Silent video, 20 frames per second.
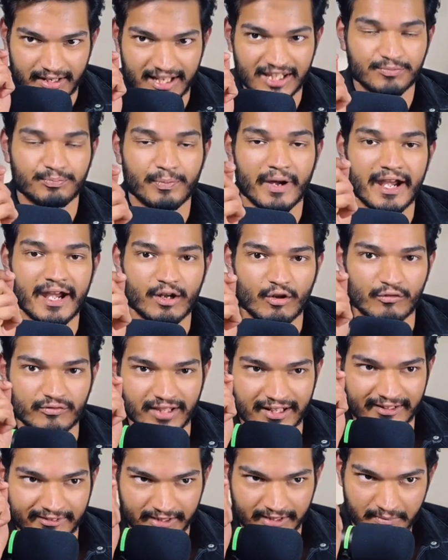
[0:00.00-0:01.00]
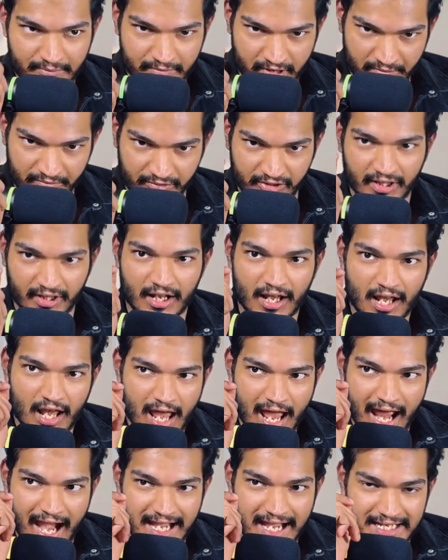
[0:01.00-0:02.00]
despite of their symptoms
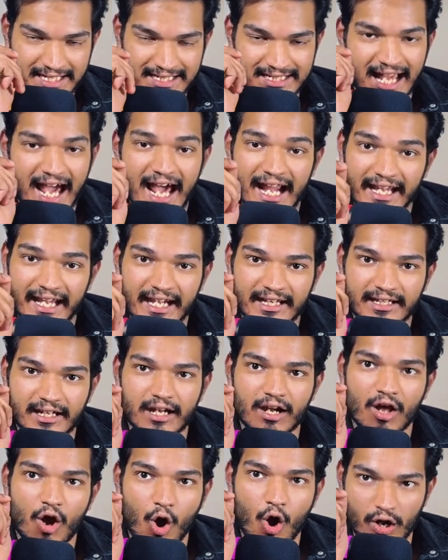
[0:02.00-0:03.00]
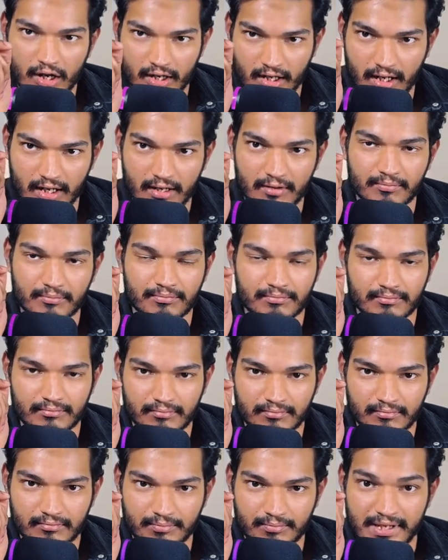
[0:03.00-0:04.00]
and targeted organ
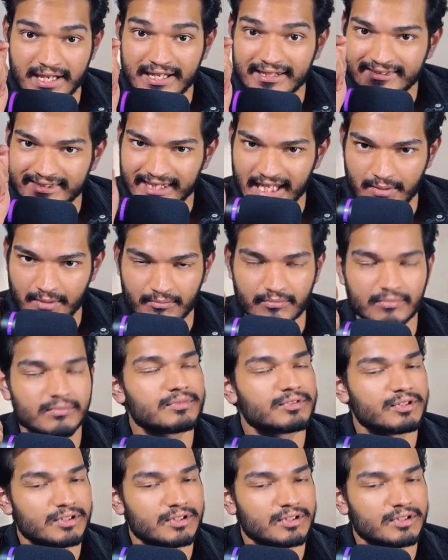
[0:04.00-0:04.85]
being same.